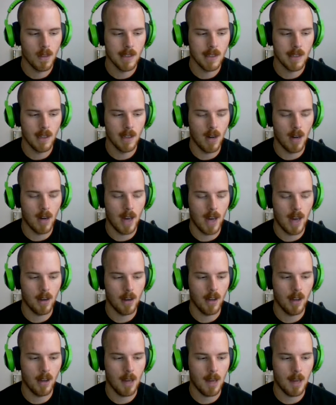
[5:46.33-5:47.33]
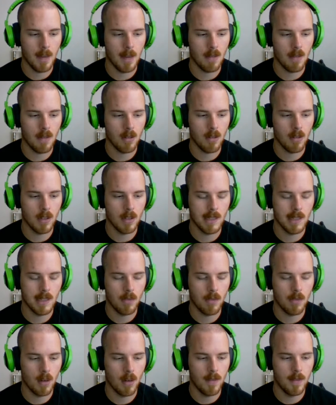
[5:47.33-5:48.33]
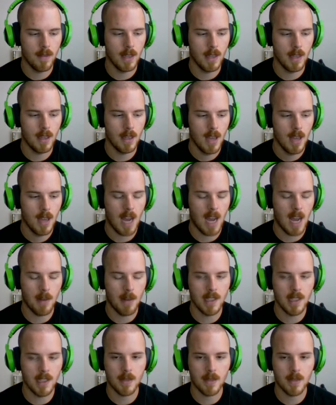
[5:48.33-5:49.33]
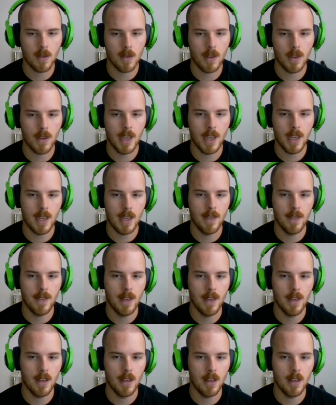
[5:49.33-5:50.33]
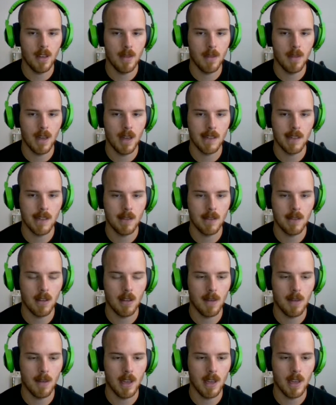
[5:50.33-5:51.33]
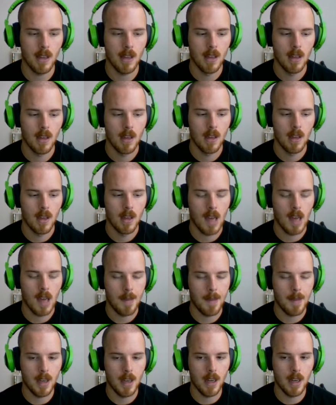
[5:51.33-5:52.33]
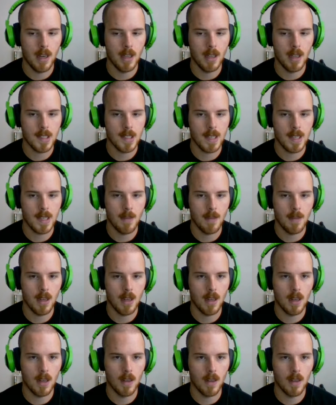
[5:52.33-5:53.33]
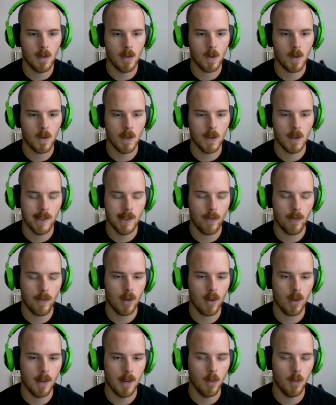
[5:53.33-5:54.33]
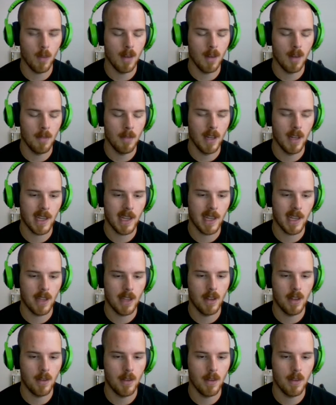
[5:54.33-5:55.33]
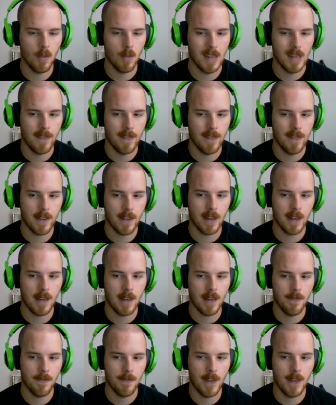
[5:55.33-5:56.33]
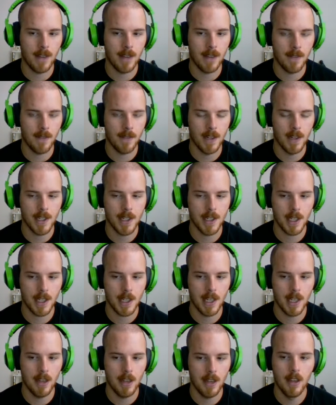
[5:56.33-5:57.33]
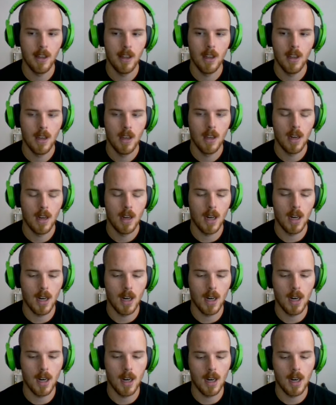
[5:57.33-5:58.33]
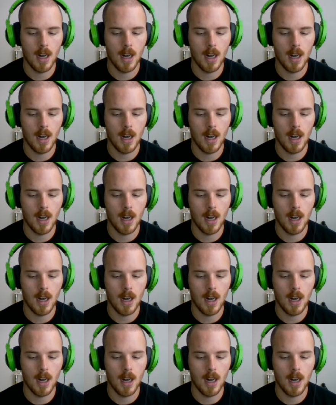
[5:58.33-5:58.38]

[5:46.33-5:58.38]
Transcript: I don't know. I might record some more of it. I might just record the end of it, to be honest with you. I might just keep it the recordings out for up when I'm playing, and then when I figure out I'm finally finishing it, I'll